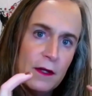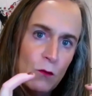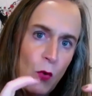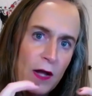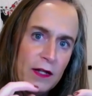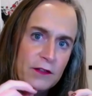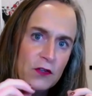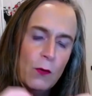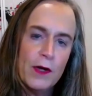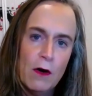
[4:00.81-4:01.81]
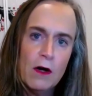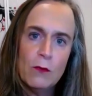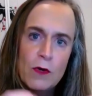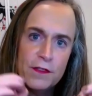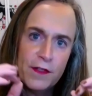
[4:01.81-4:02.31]
what is going
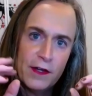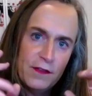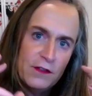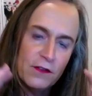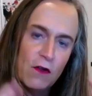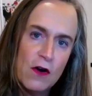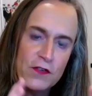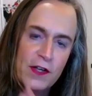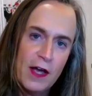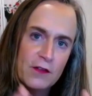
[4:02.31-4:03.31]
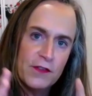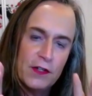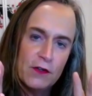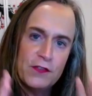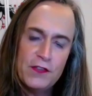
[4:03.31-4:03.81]
on with these large accounts that
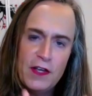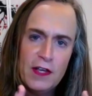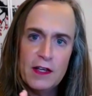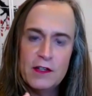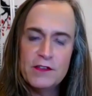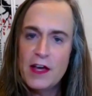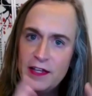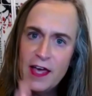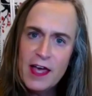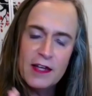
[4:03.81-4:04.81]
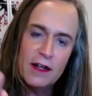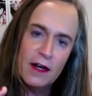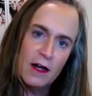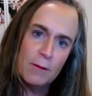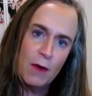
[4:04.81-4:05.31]
you're seeing is, again,
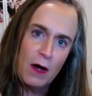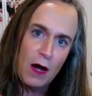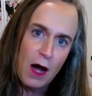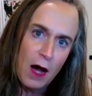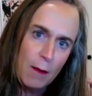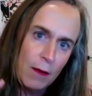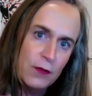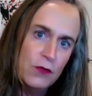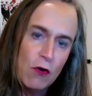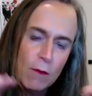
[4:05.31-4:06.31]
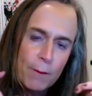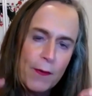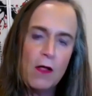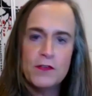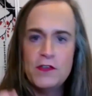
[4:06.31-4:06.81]
normal
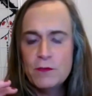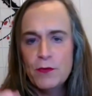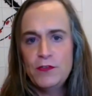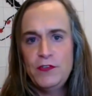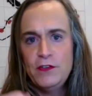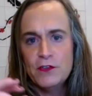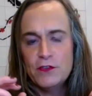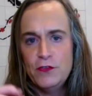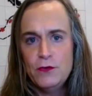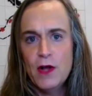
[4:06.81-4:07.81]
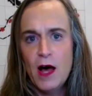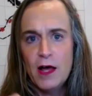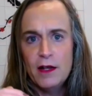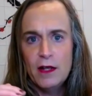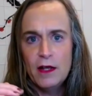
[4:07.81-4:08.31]
policies and procedures do
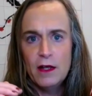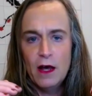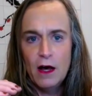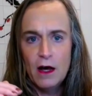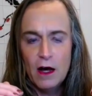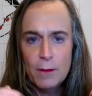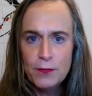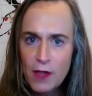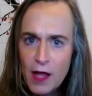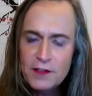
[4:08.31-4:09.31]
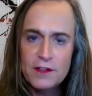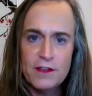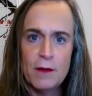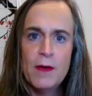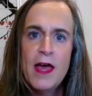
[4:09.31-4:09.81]
not apply to
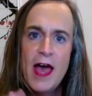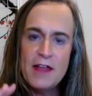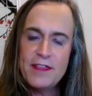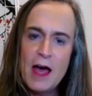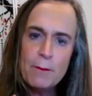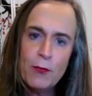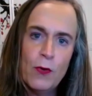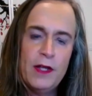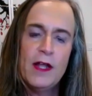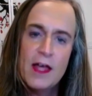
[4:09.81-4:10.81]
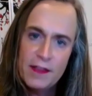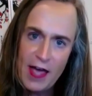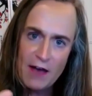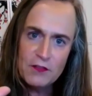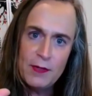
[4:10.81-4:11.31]
them. At that point, they
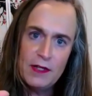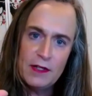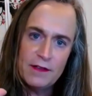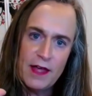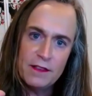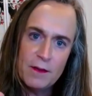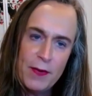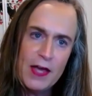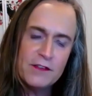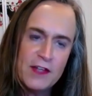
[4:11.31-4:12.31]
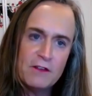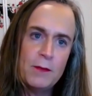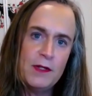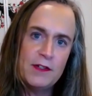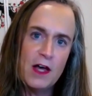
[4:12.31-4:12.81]
have to be the bans have to
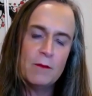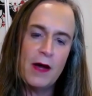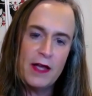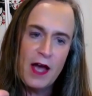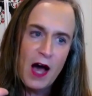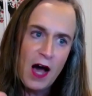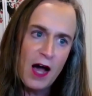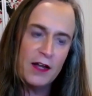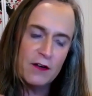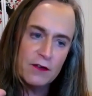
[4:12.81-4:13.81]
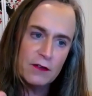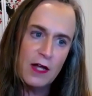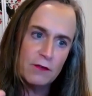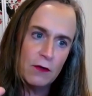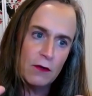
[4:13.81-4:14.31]
be done by a higher
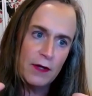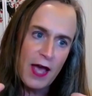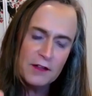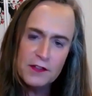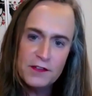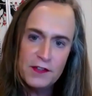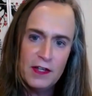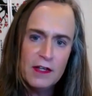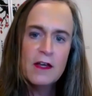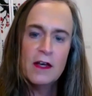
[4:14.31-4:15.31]
level entity,